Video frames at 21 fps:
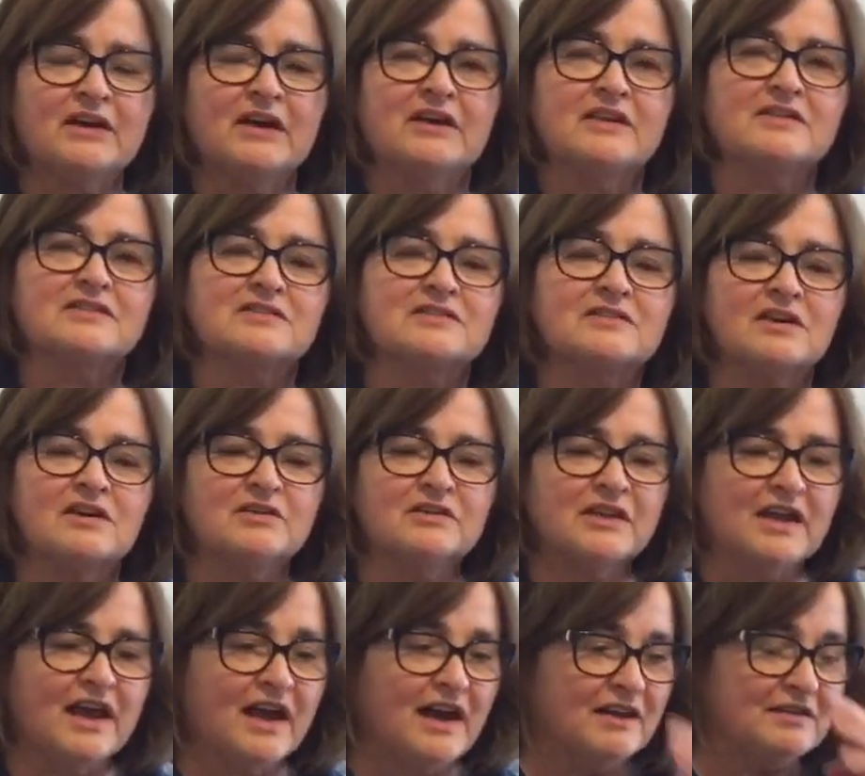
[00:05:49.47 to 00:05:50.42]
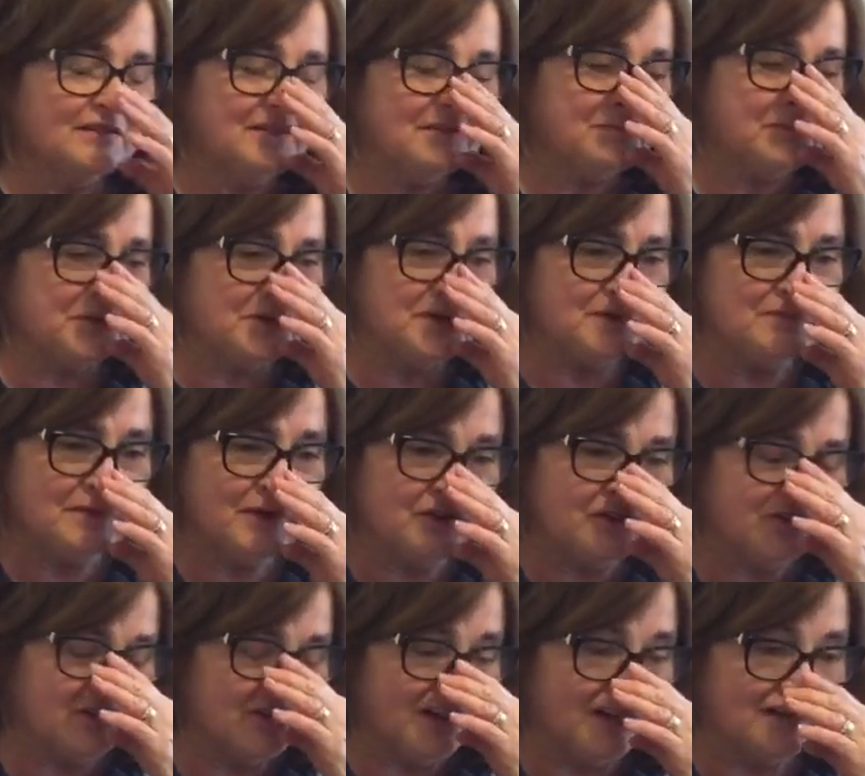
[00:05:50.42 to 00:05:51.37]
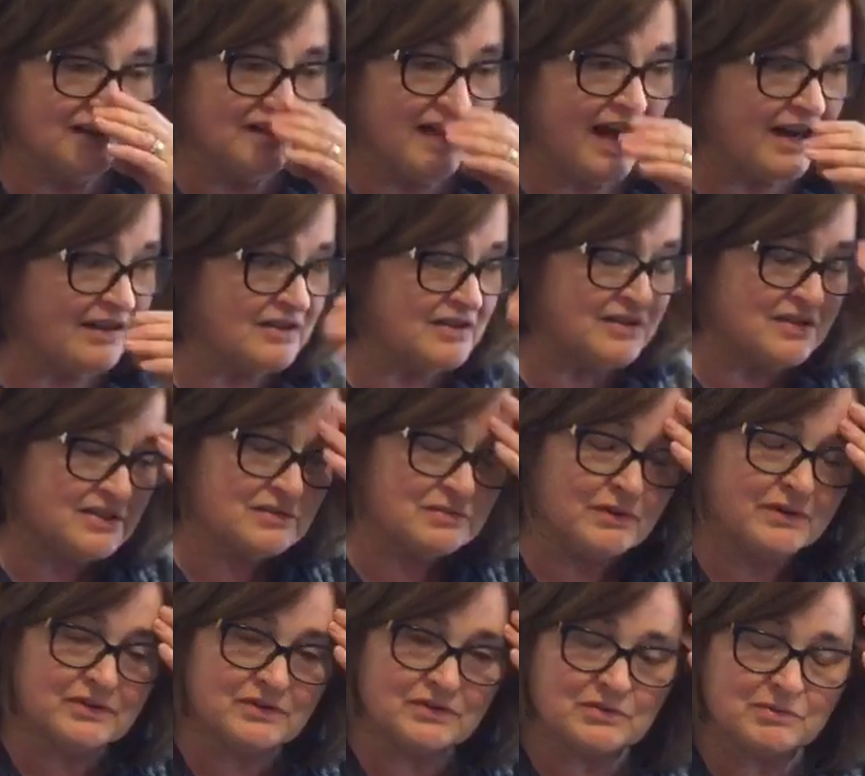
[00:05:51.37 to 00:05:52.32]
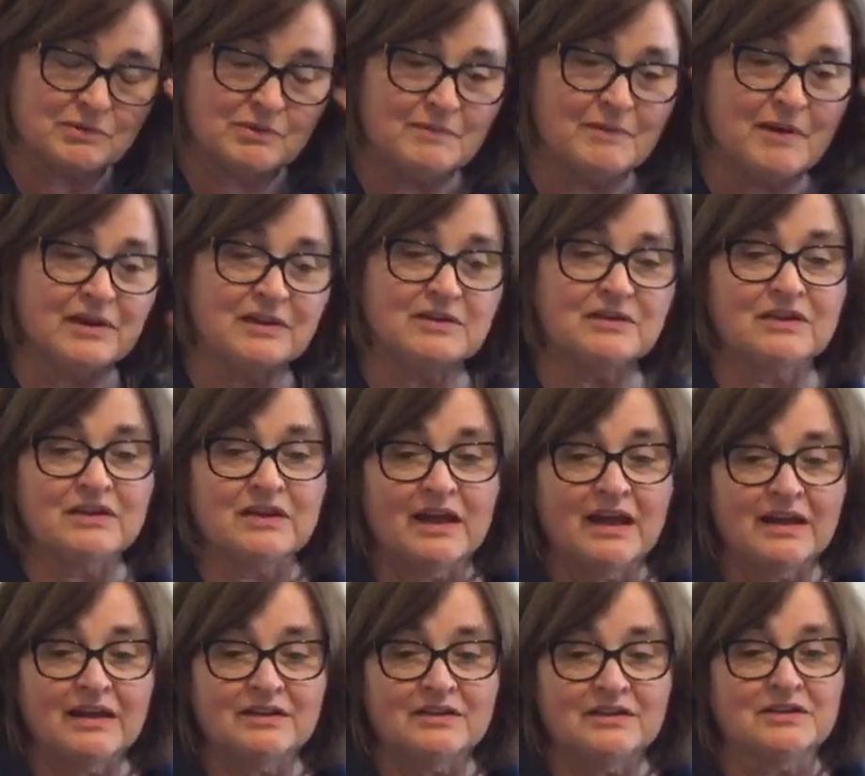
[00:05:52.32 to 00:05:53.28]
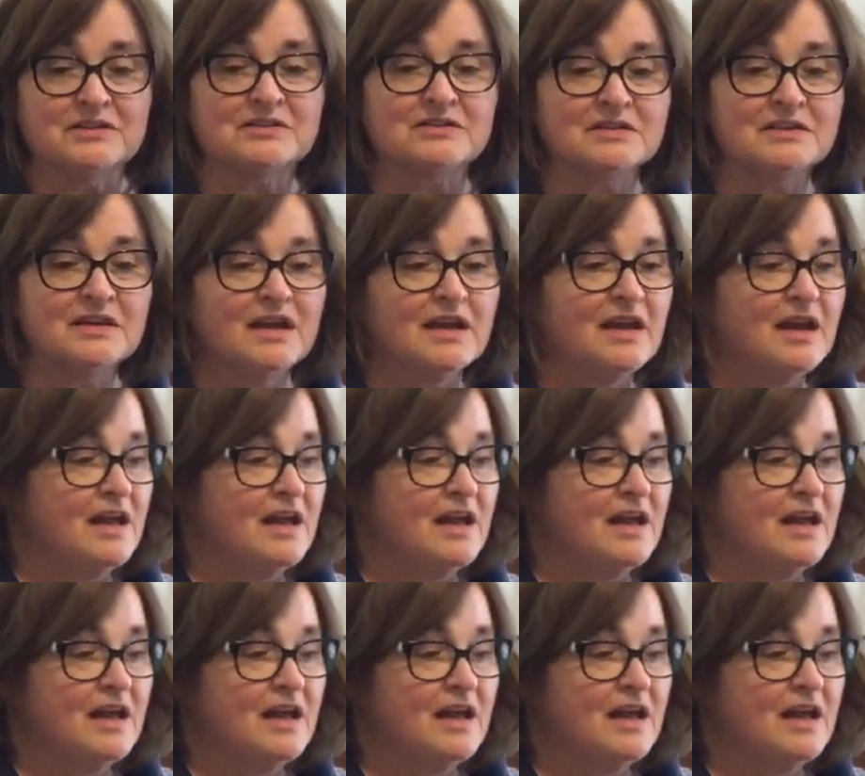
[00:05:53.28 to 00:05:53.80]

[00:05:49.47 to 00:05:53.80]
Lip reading: Okay, so yeah, pretty much a lot of these sweaters were made in the 80s.